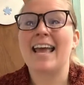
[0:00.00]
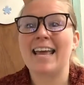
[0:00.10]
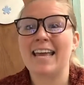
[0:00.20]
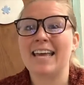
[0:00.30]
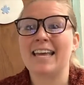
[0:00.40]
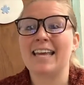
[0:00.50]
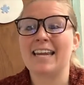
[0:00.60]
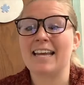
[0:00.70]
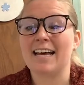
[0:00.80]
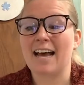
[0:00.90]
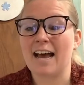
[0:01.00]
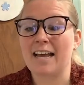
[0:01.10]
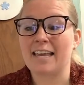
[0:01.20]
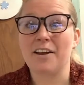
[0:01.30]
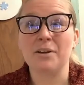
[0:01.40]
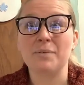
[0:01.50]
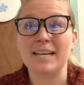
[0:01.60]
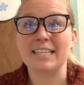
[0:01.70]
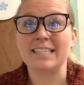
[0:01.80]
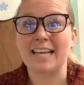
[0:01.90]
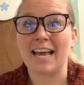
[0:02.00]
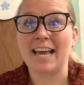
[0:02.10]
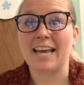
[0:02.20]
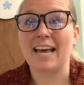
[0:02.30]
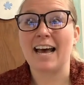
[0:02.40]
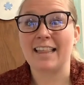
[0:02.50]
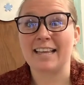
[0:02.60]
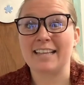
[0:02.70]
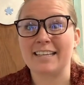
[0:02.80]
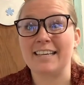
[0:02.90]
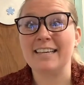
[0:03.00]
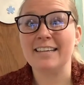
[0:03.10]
In Karen, we could say halali.